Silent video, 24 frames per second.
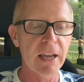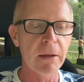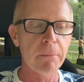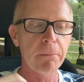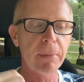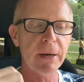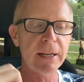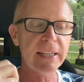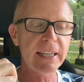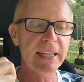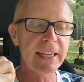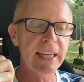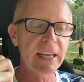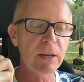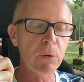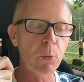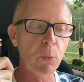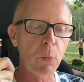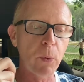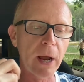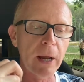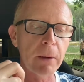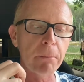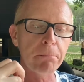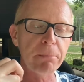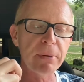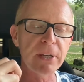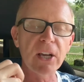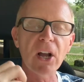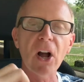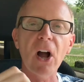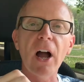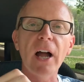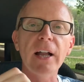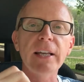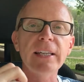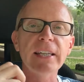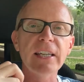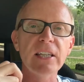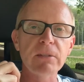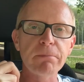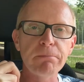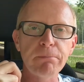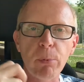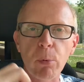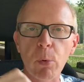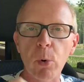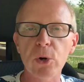but he went beyond his
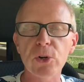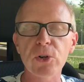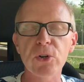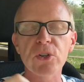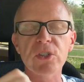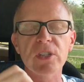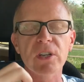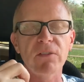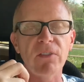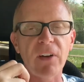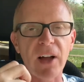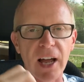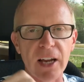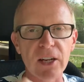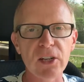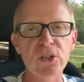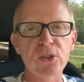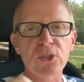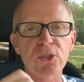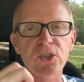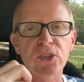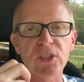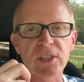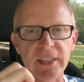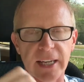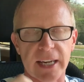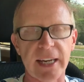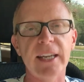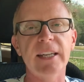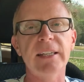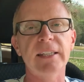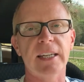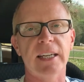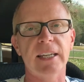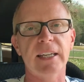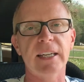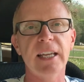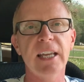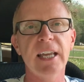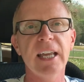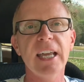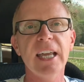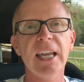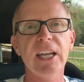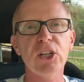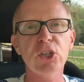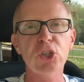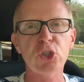borders of understanding
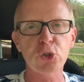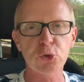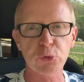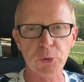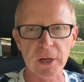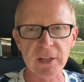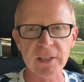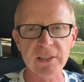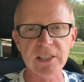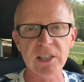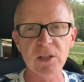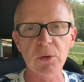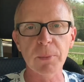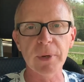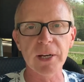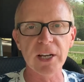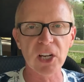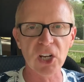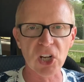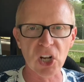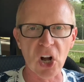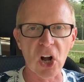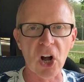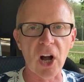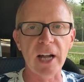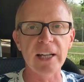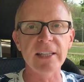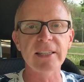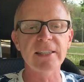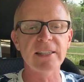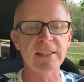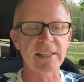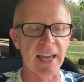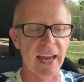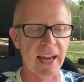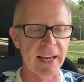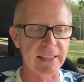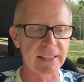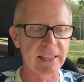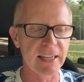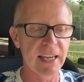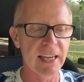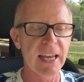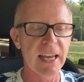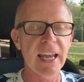and trusted in what God said.